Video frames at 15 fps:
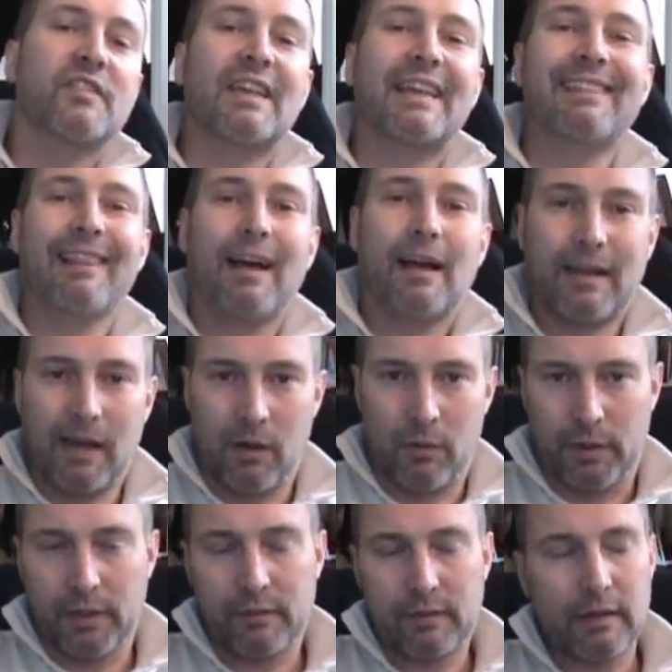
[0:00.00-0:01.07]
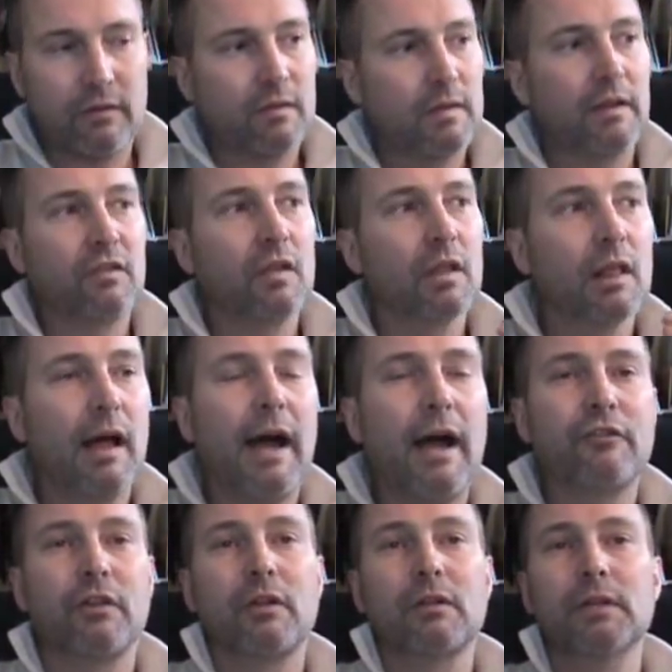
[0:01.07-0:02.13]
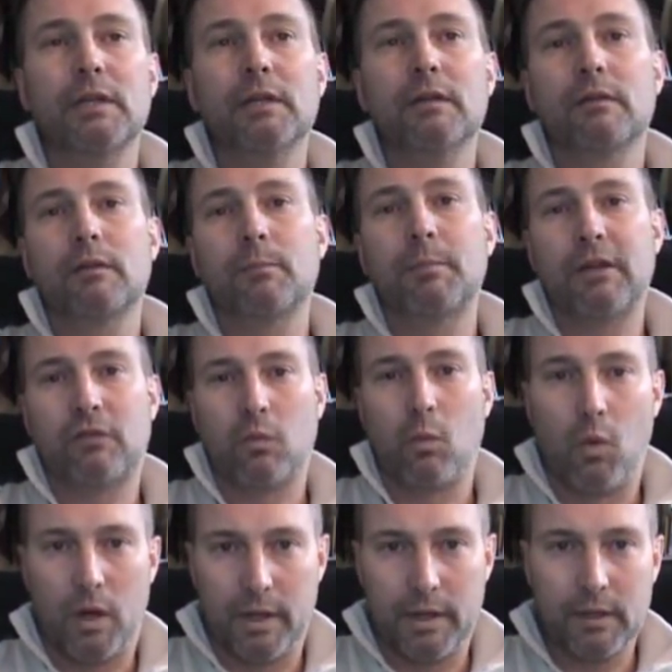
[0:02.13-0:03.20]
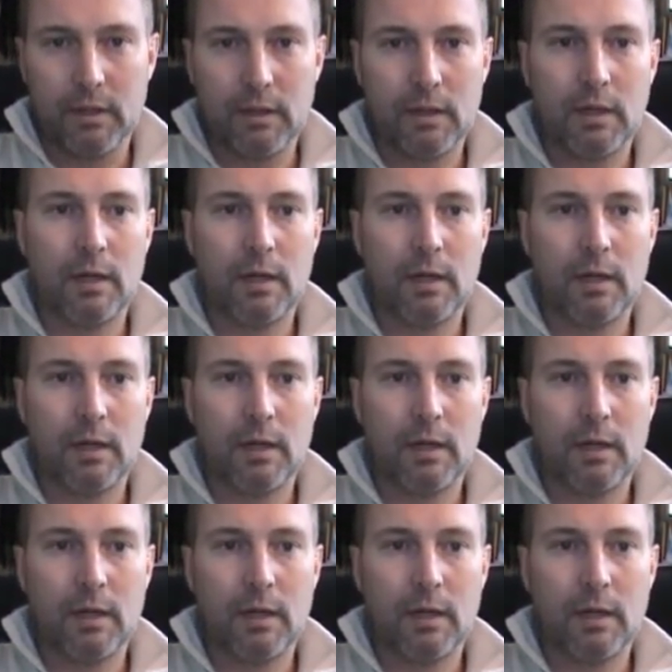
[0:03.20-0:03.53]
would say accounting. That's logically the best one